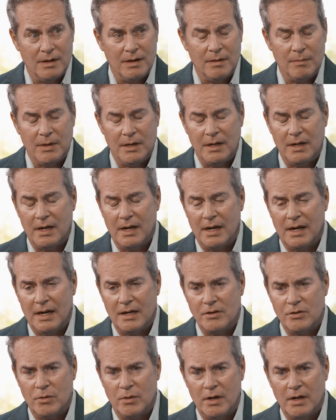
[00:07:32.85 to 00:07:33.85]
I mean,
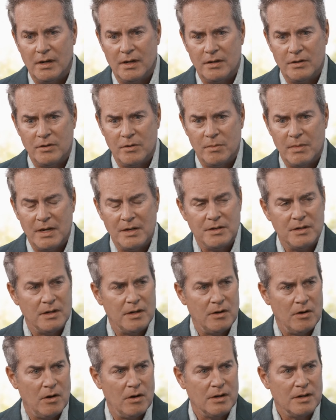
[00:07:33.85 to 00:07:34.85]
I joined, as you
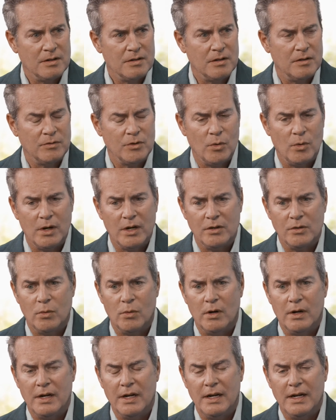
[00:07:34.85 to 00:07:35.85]
mentioned, in August of
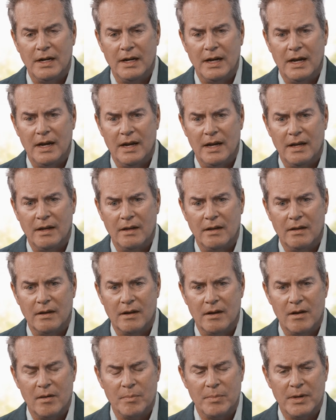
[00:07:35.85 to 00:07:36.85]
2020, and the
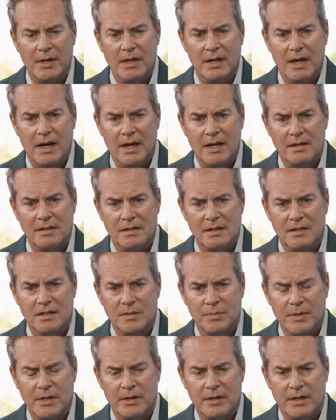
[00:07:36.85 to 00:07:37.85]
company has
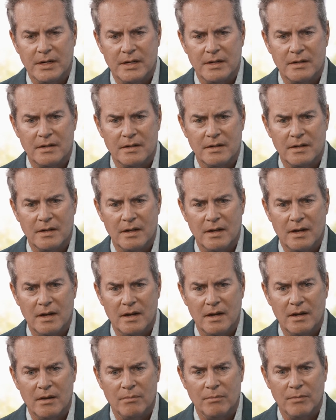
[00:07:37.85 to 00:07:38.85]
experienced
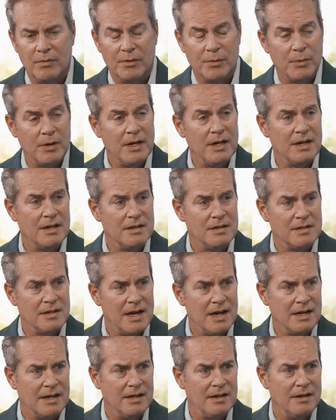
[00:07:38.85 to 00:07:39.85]
3
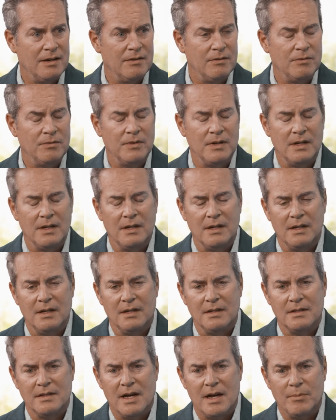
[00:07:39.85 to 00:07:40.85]
consecutive
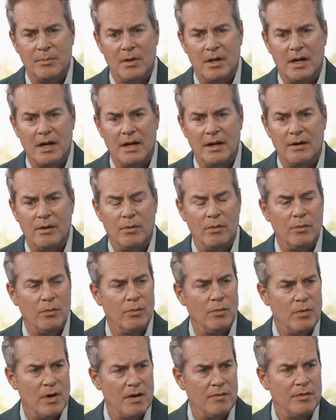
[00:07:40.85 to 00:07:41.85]
top-line
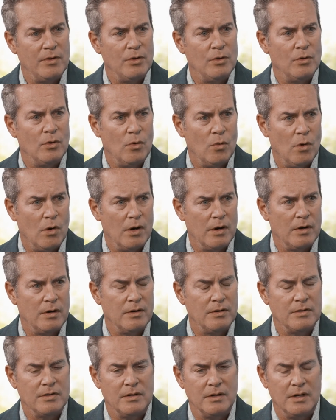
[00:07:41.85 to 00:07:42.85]
revenue
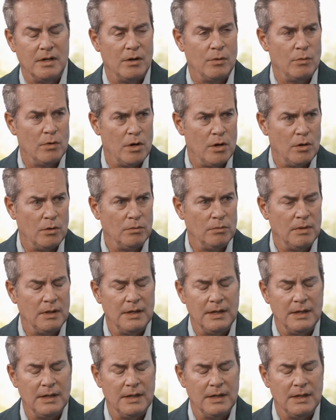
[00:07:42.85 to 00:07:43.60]
quarters in a row.